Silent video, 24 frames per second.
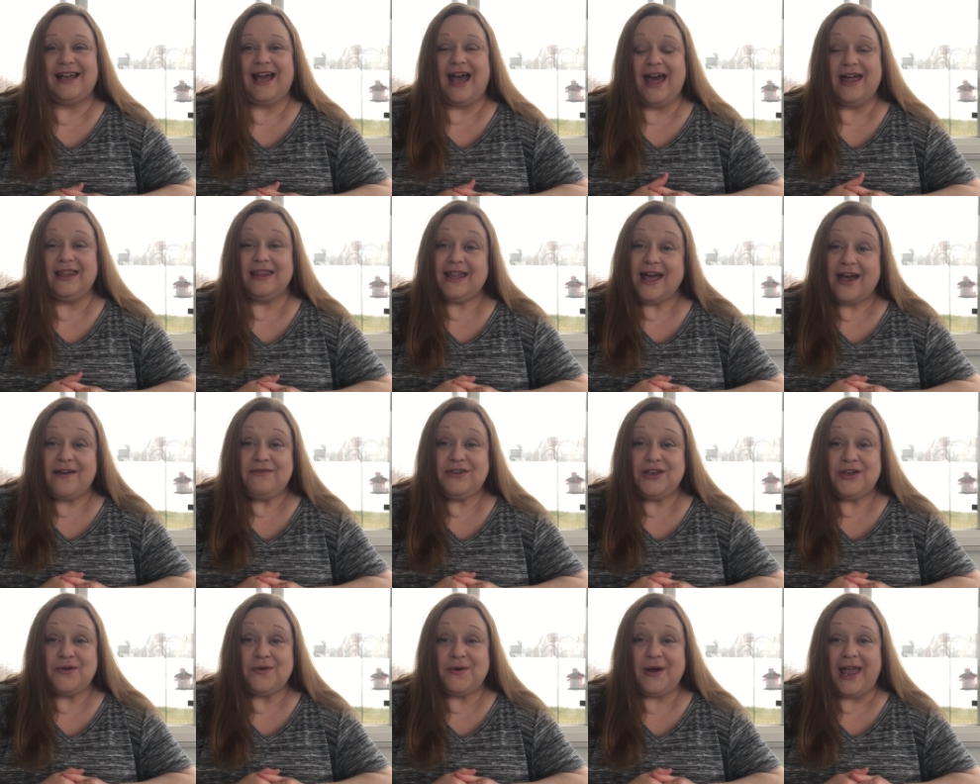I love
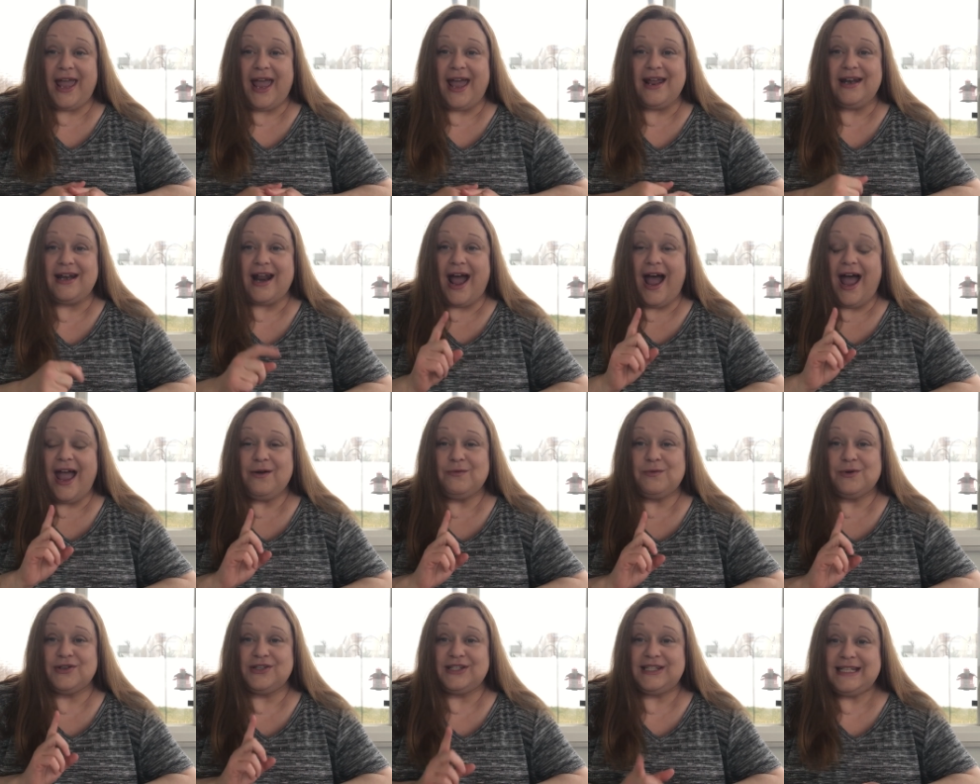you and I
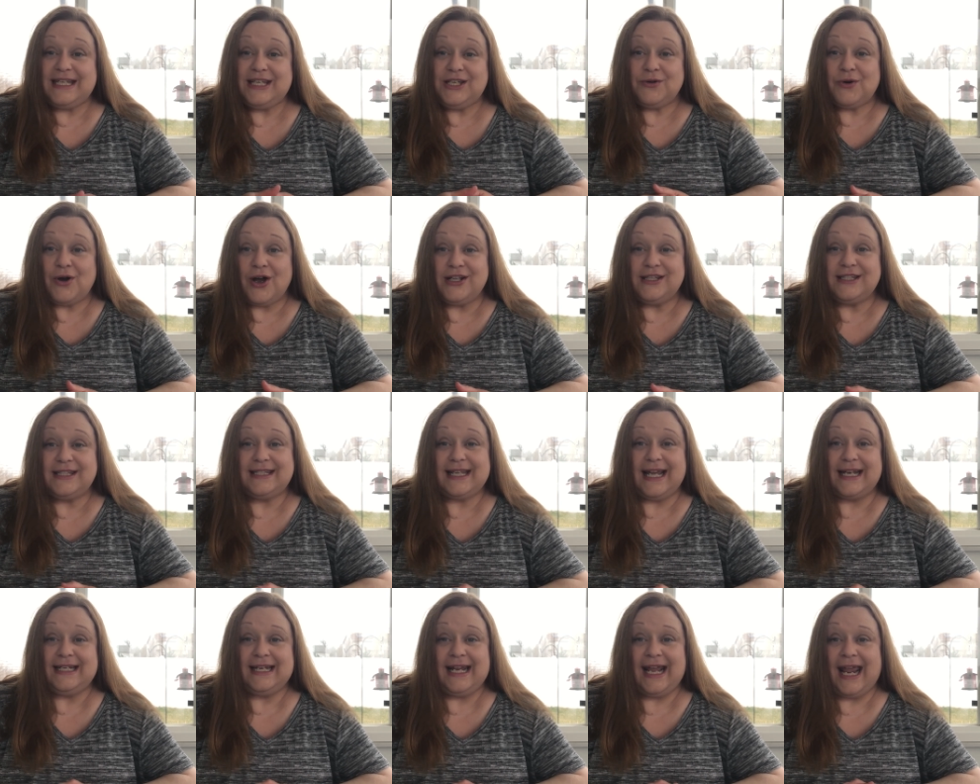will see you on
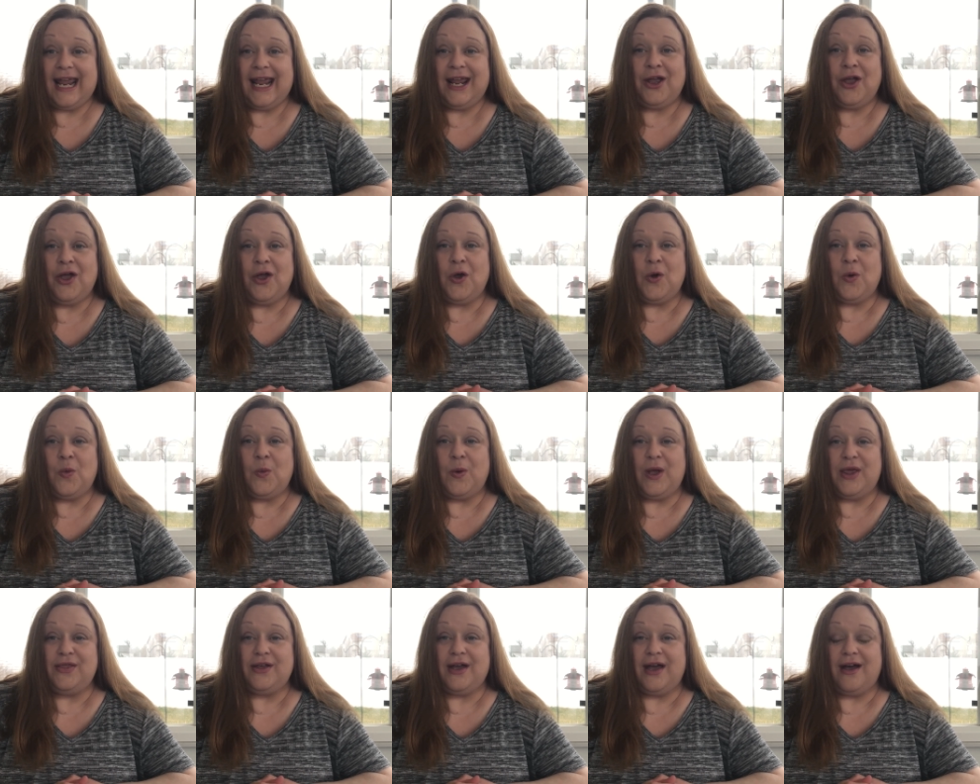Sunday
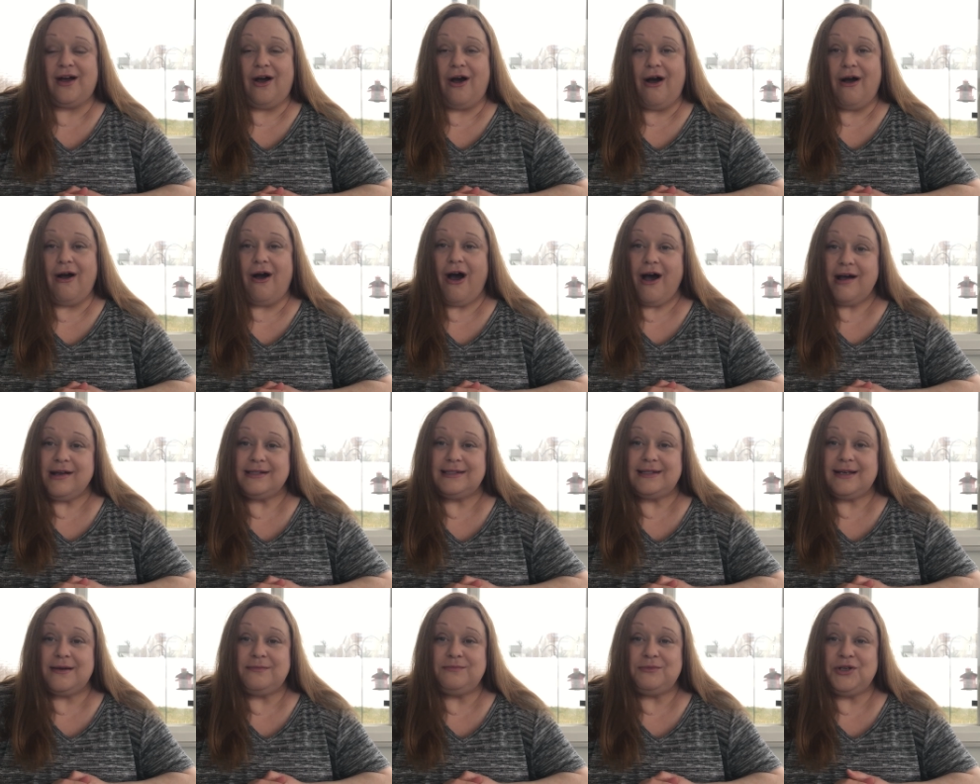with an
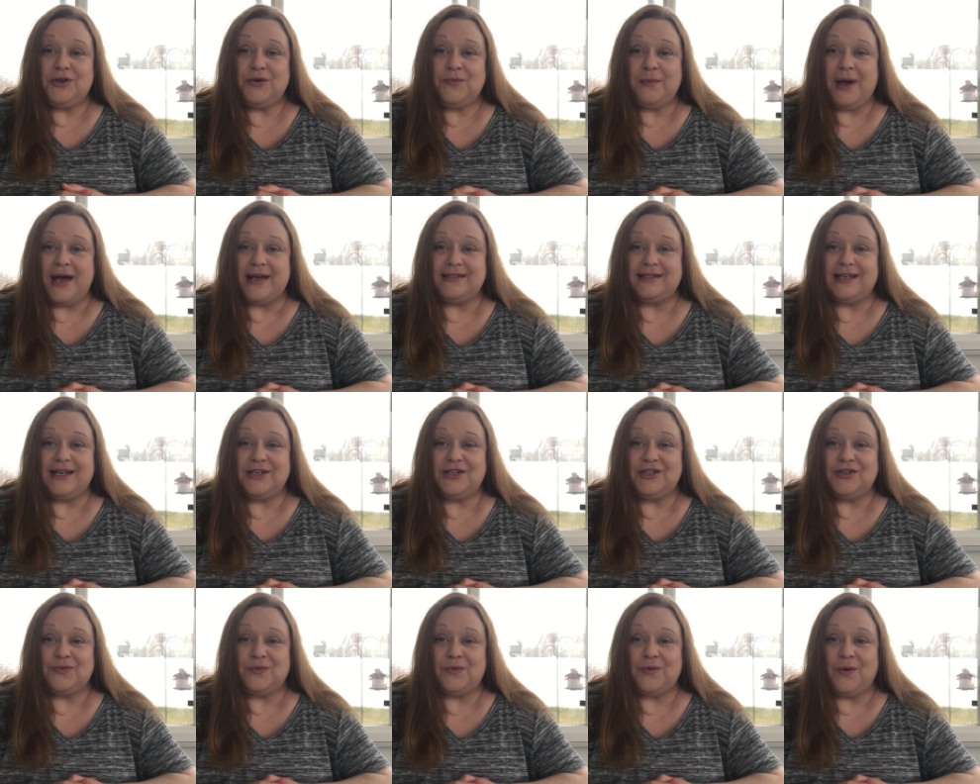awesome new
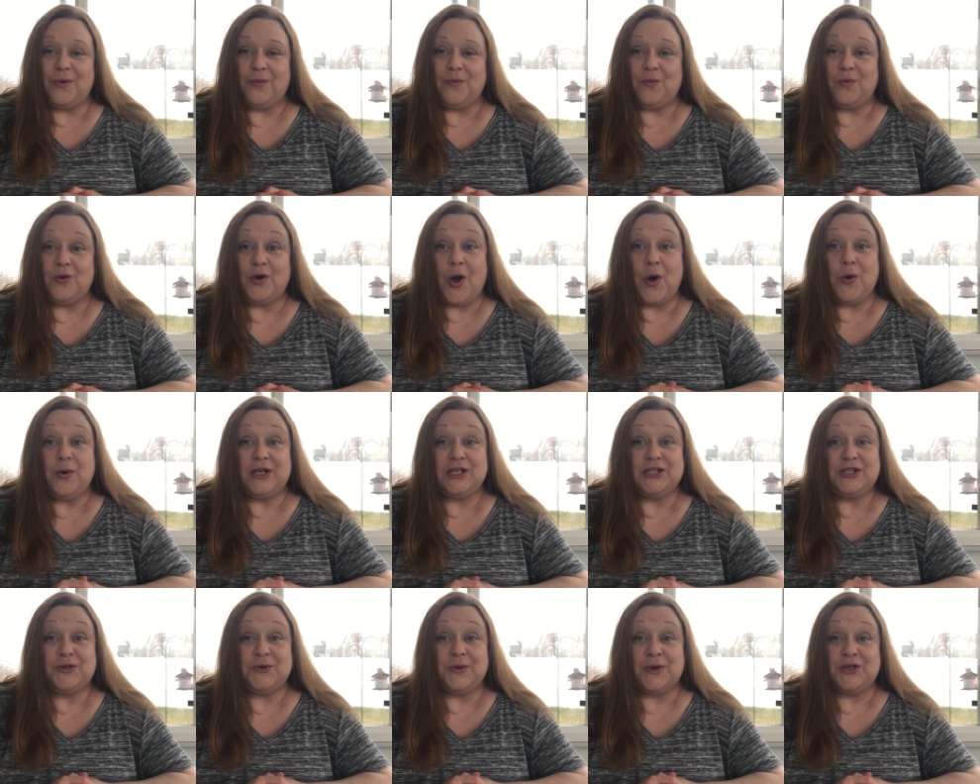message
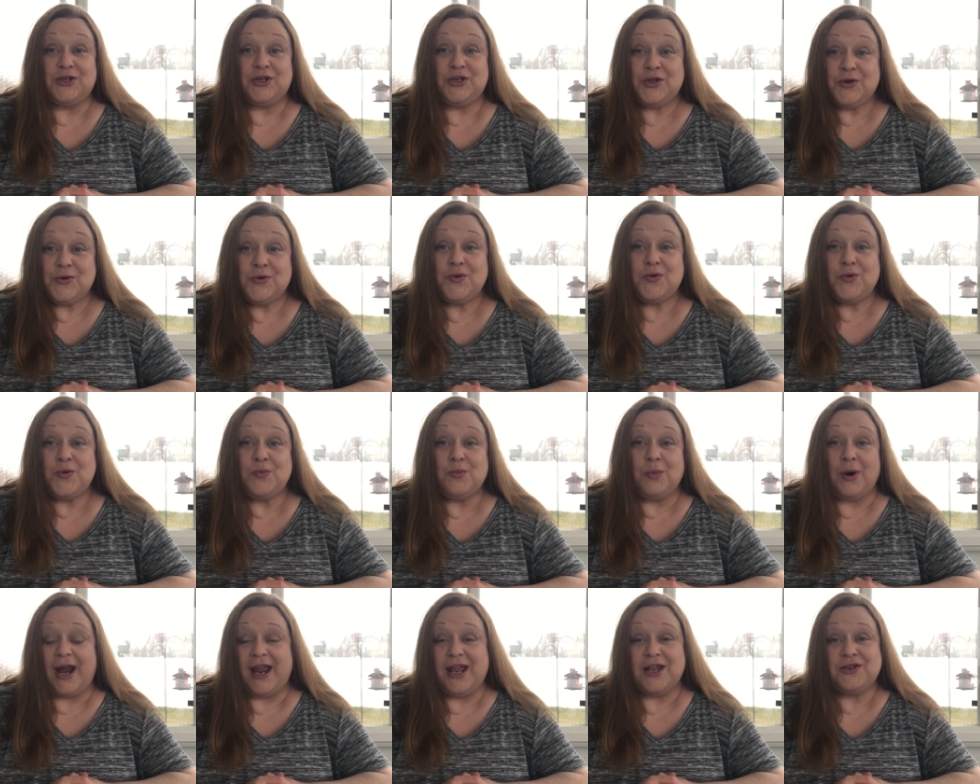going to a new,
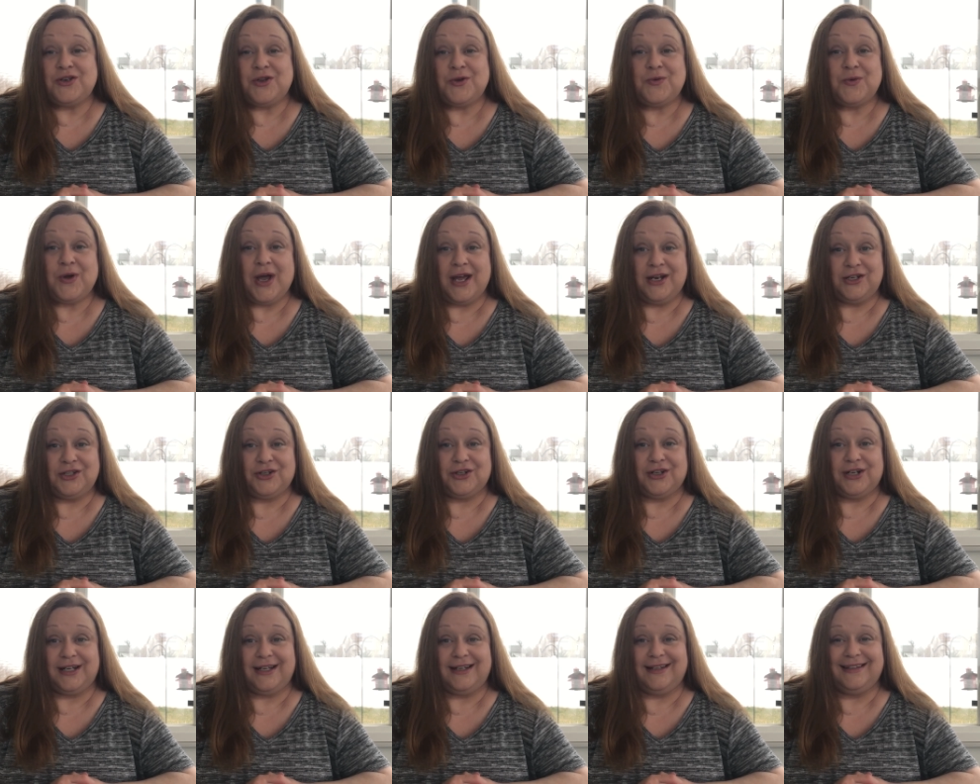brand new
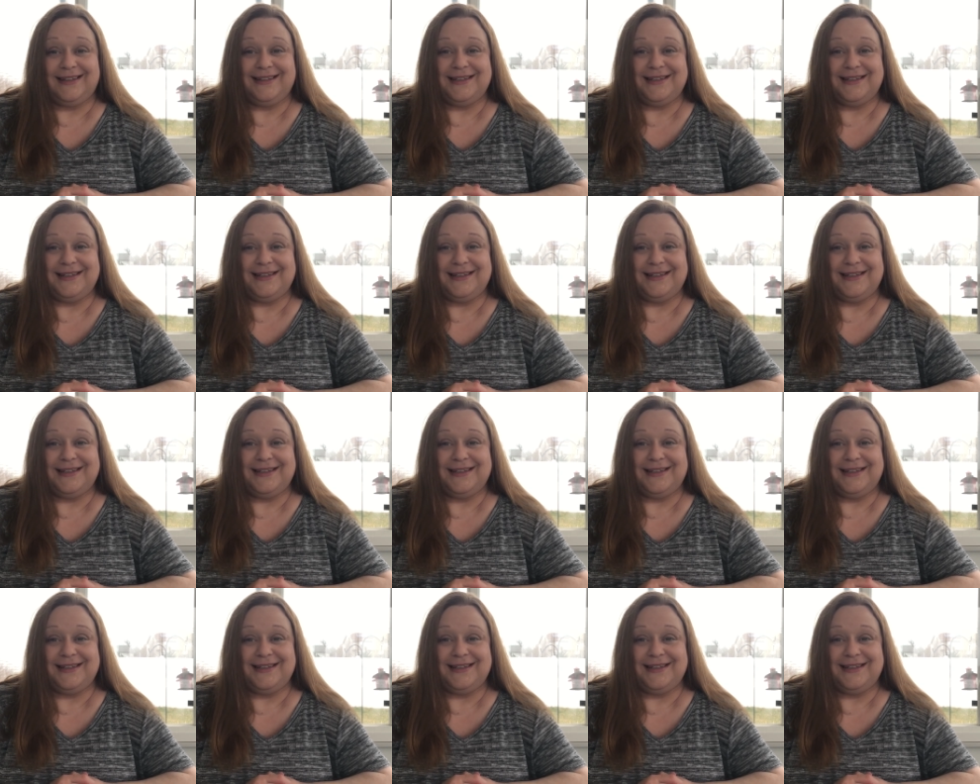country.